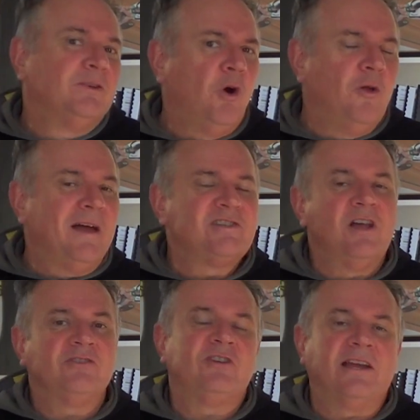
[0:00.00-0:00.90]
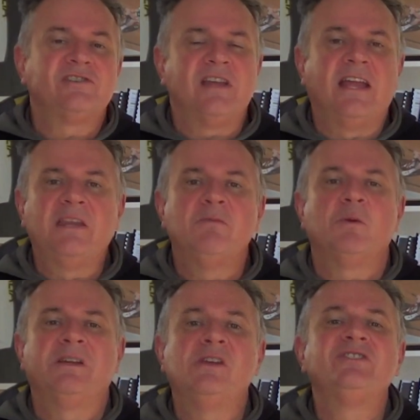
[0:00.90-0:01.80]
almost like track standing, but
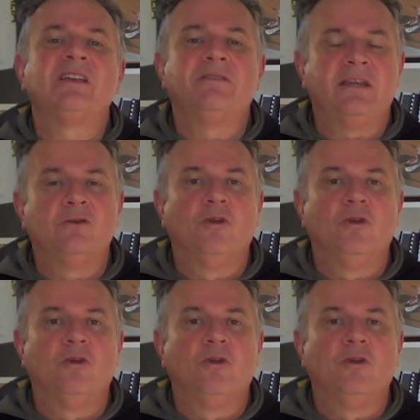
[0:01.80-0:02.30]
we're using a thing